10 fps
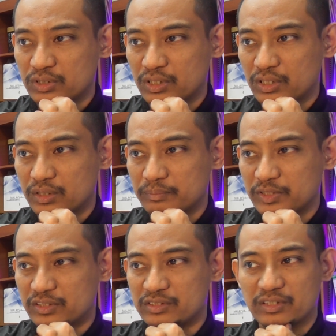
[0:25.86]

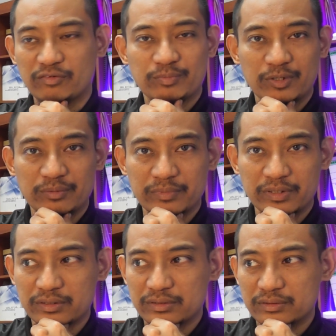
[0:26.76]
the teaching of
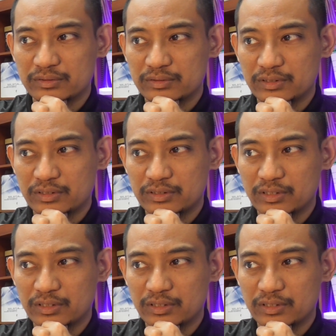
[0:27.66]
Muhammad in